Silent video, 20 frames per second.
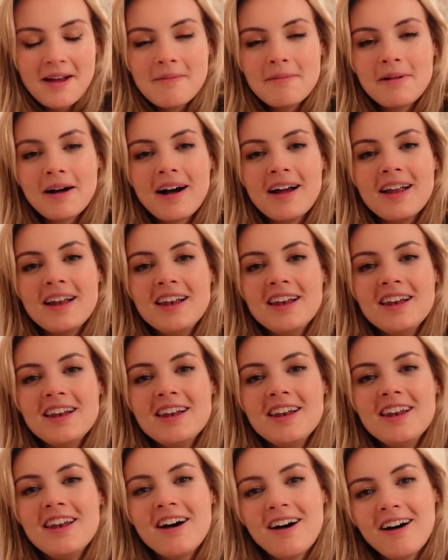but I
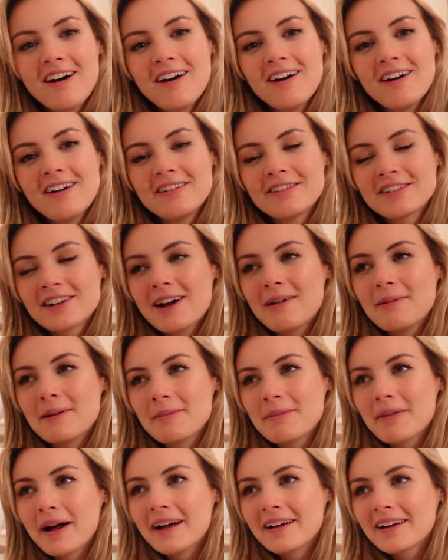love
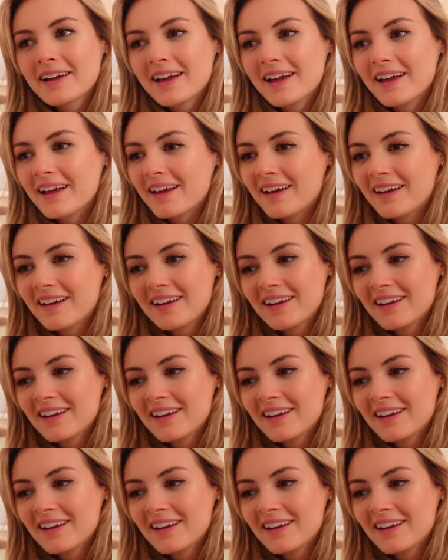coming back here.